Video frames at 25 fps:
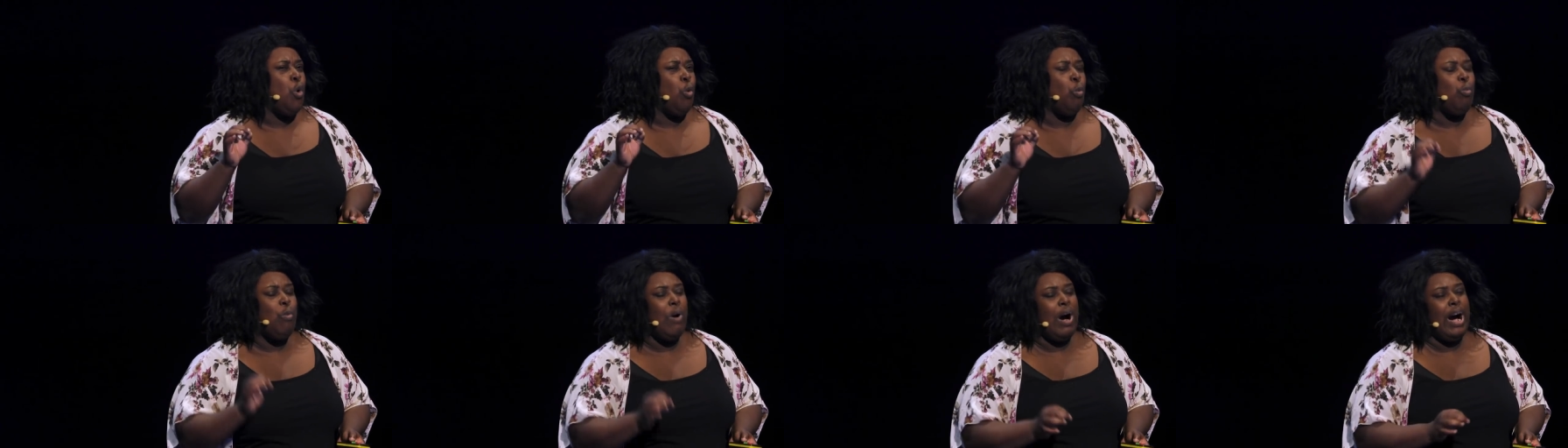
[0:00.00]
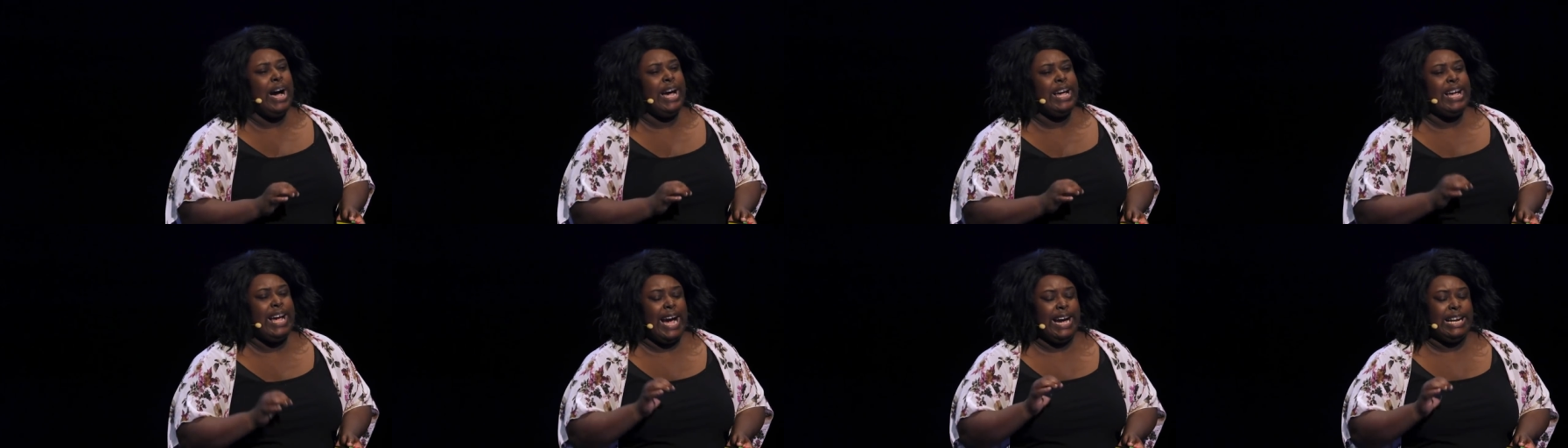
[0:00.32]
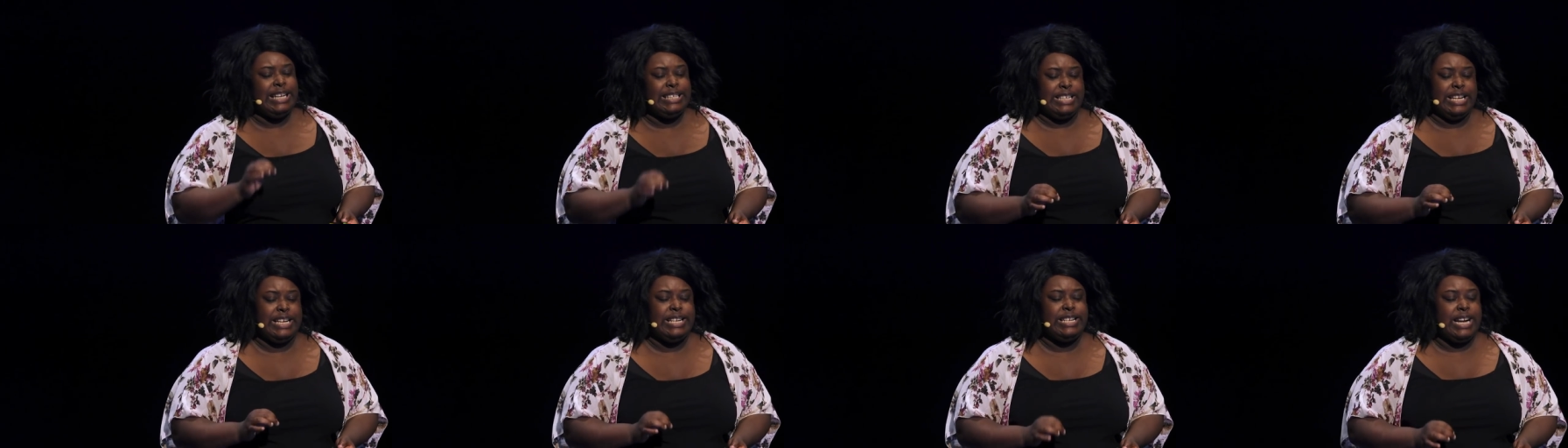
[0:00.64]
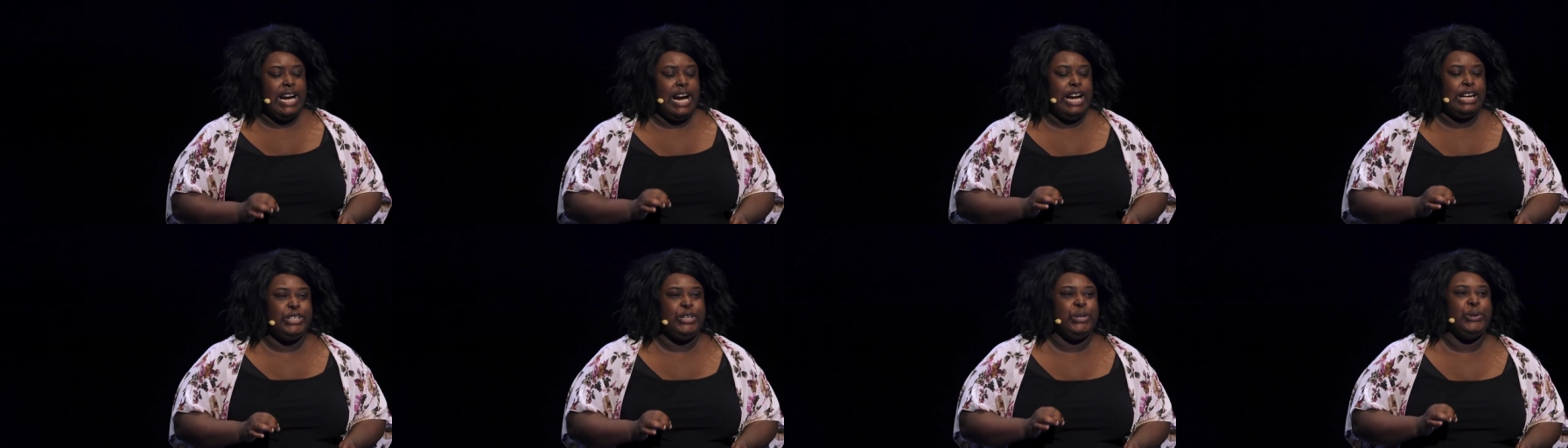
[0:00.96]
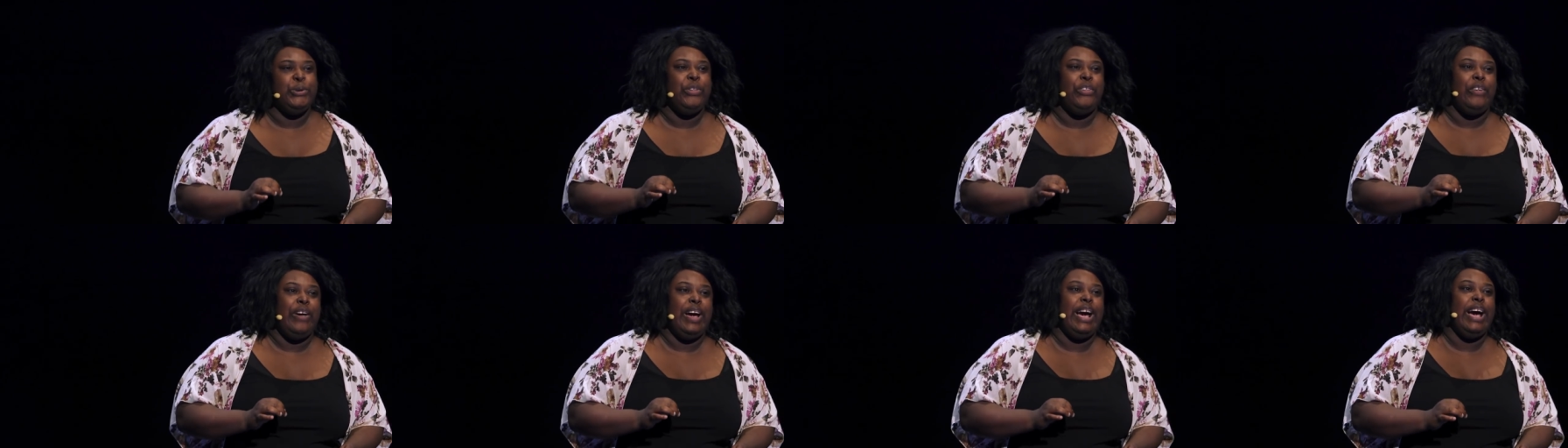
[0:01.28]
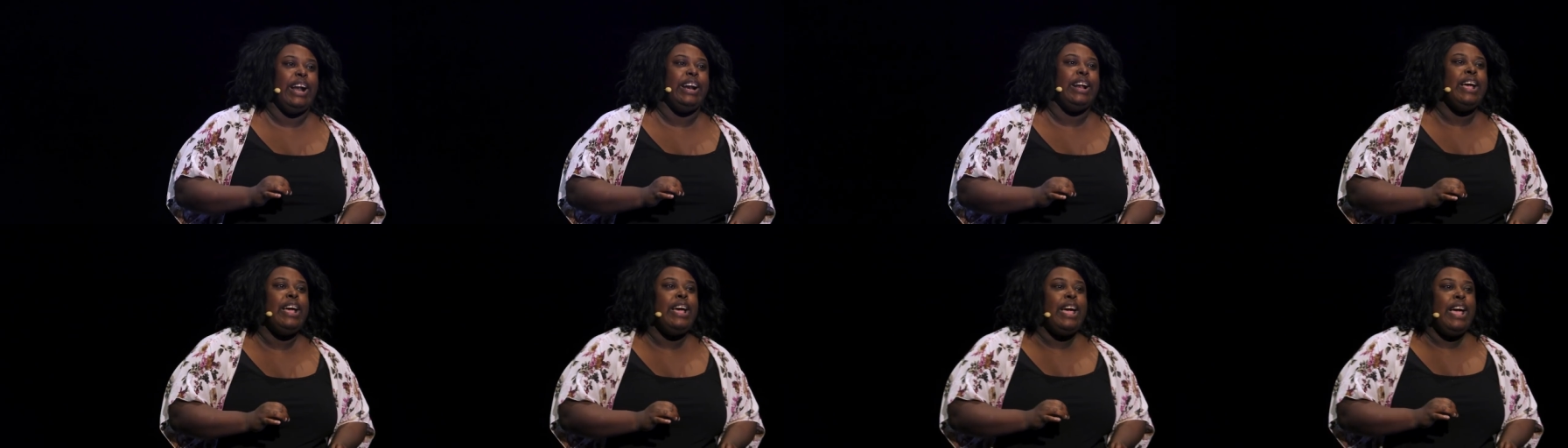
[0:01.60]
why I did not do
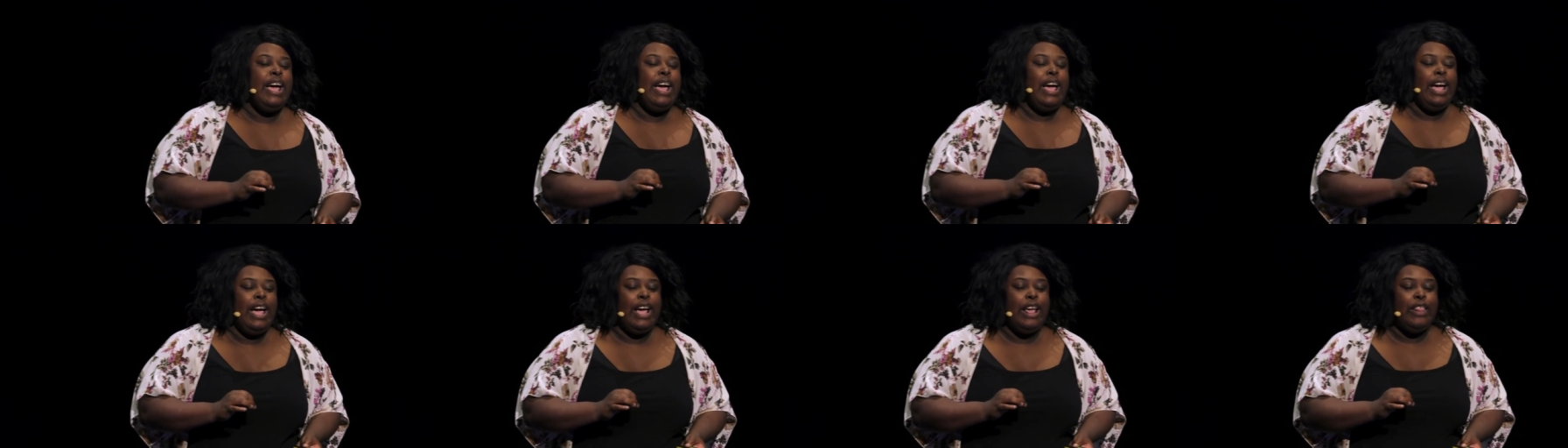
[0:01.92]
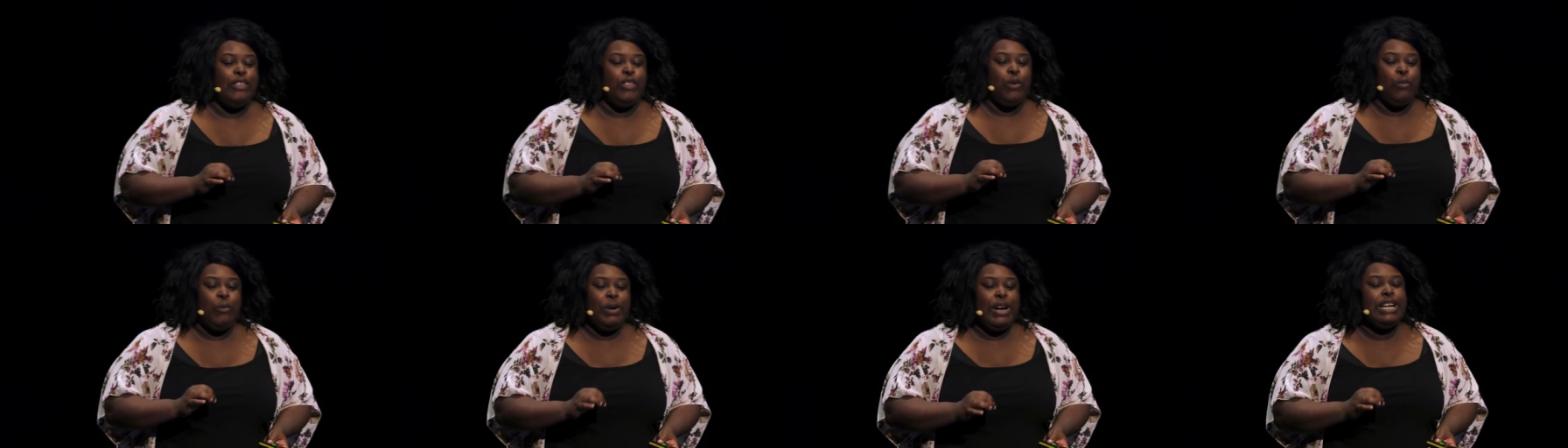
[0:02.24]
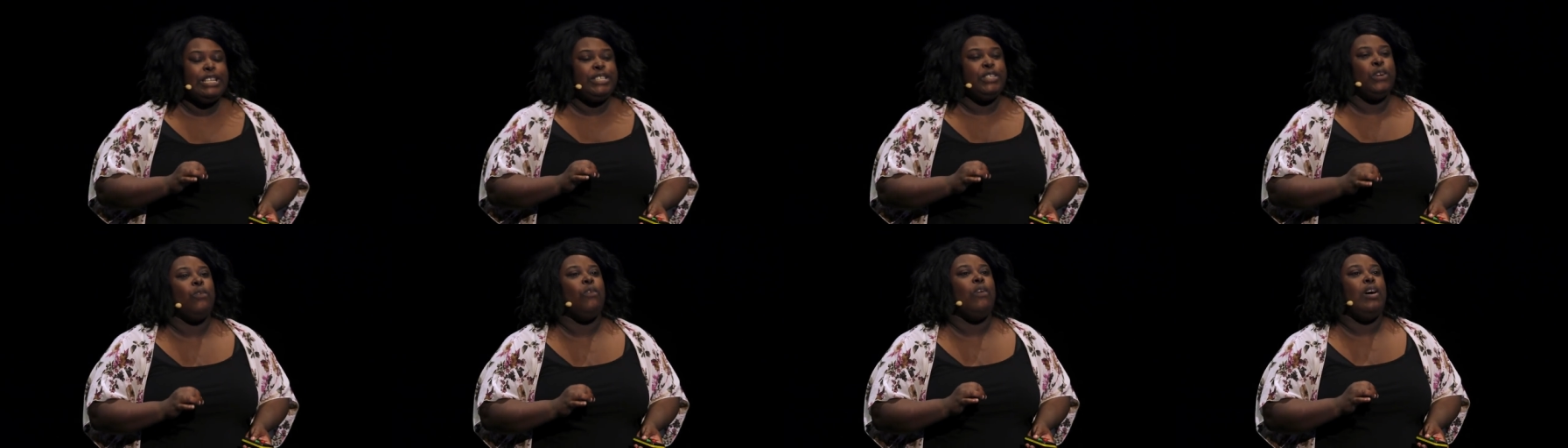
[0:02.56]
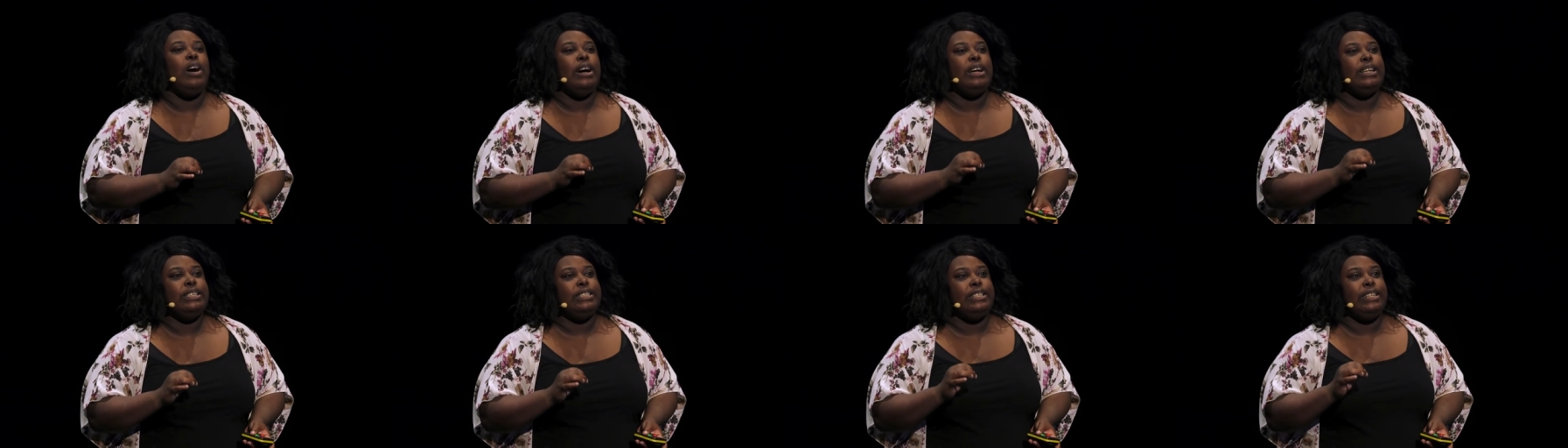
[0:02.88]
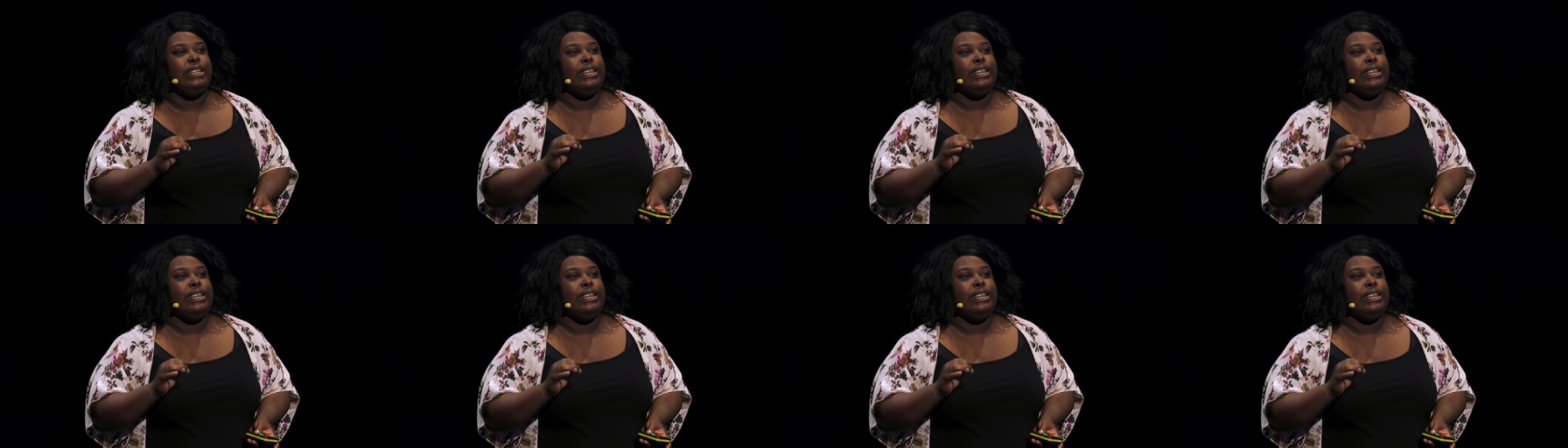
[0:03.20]
that. And the reason was